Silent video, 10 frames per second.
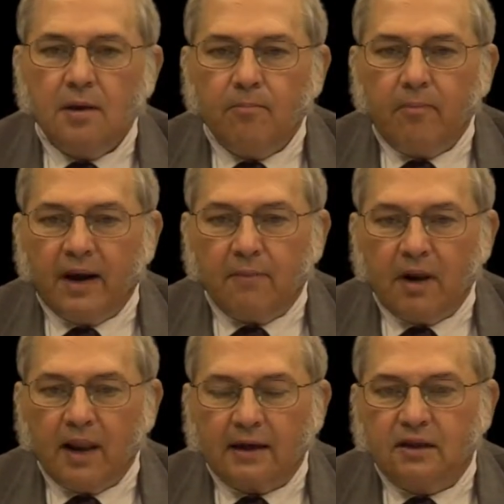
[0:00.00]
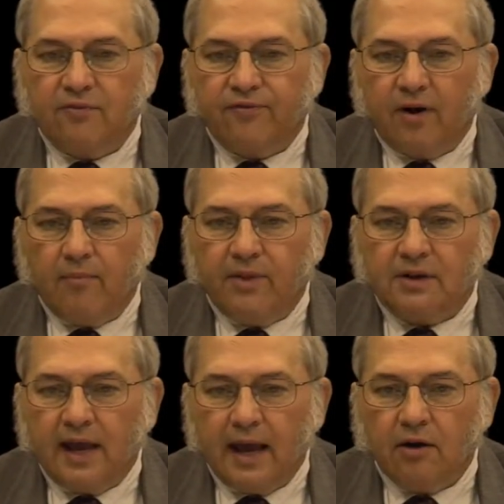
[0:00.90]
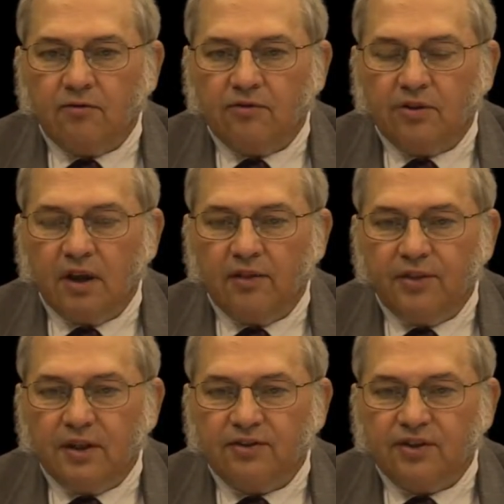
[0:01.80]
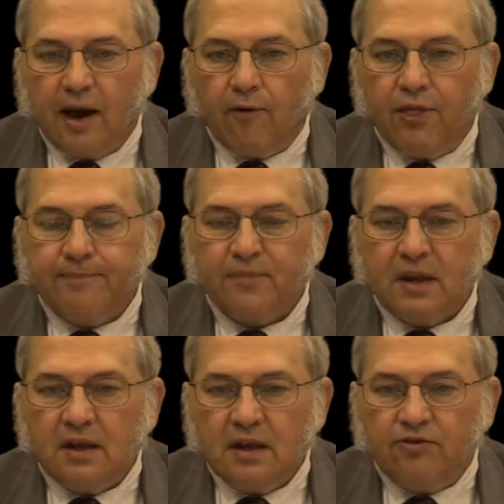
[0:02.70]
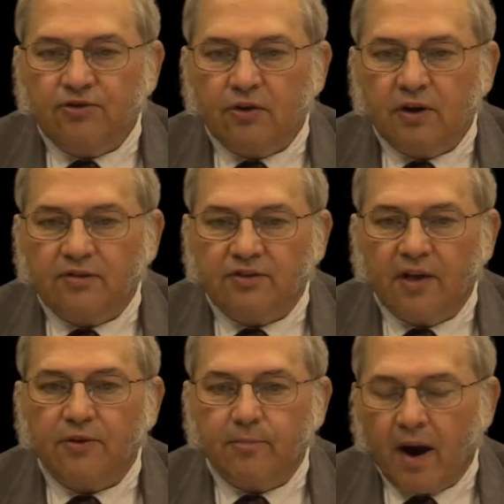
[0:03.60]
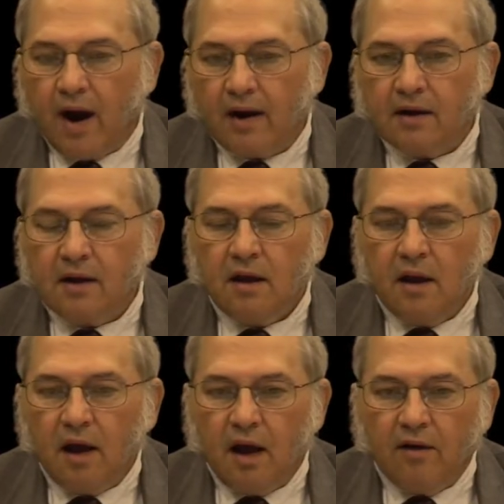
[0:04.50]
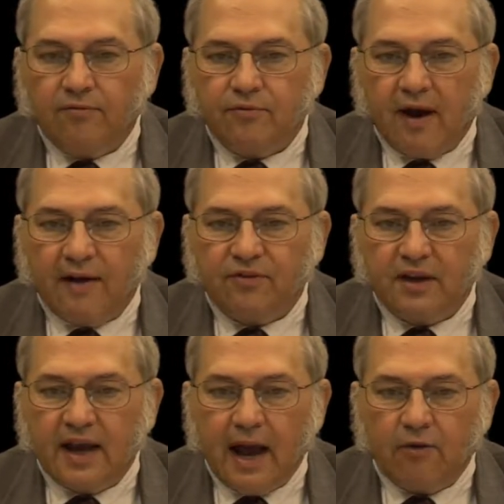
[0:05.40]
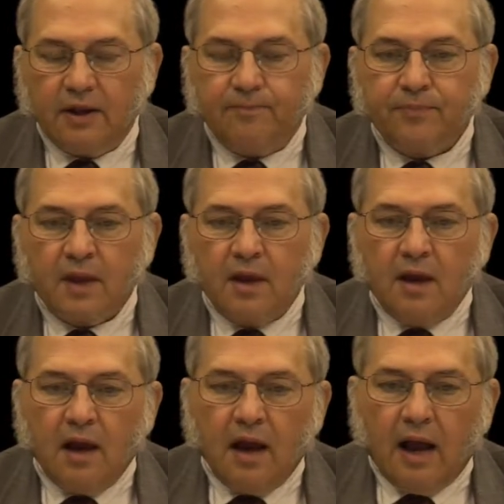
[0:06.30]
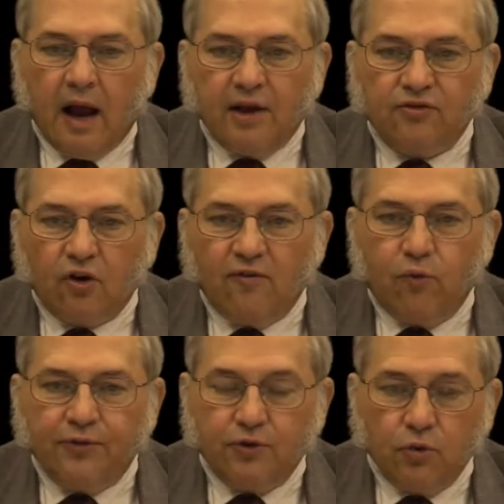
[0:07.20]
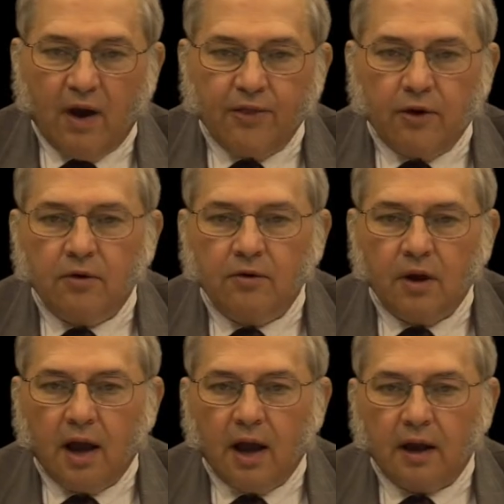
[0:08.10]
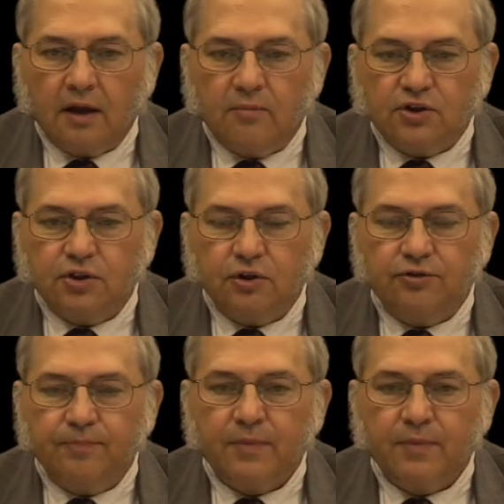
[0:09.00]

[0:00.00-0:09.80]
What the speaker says: but I'm elected from the towns in the southeastern and southern part of Grafton County. I serve with two other commissioners.